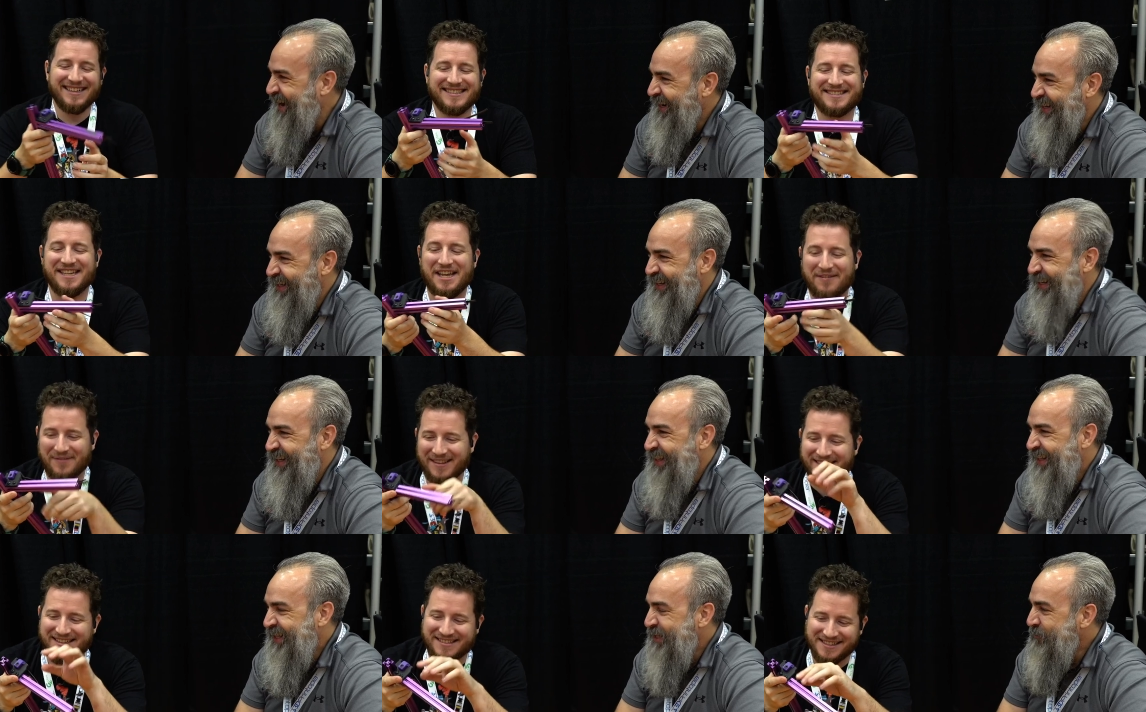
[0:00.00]
Speaker 1: Steve,
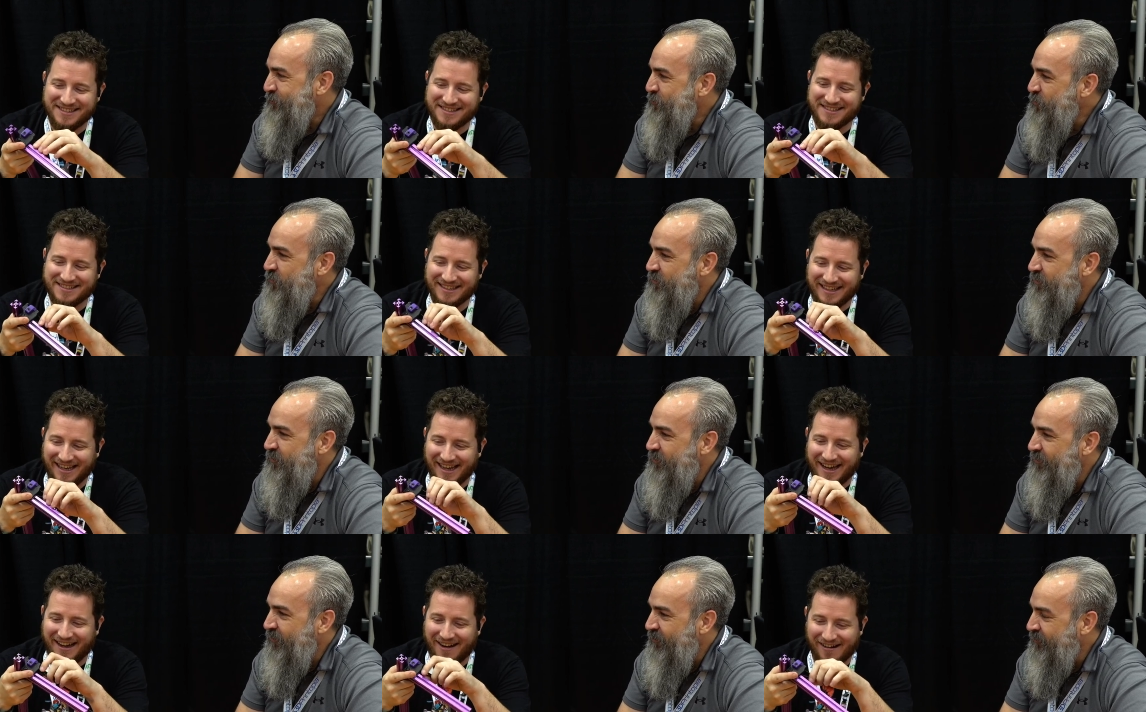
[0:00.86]
this is,
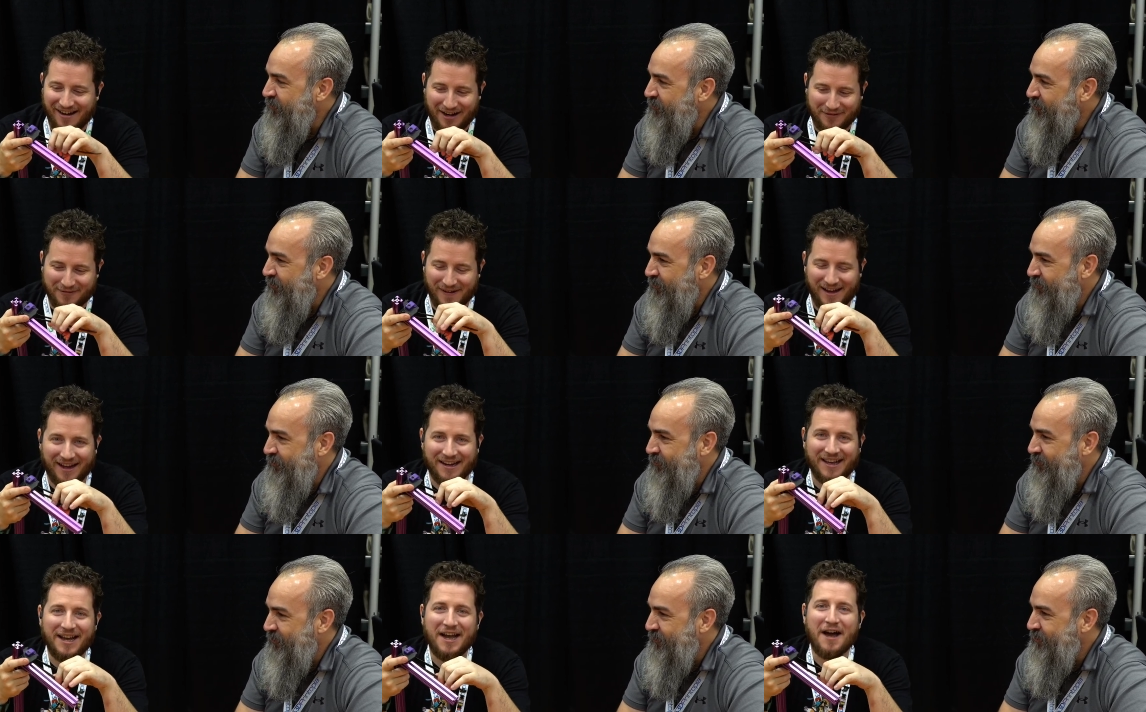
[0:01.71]
all right, fine.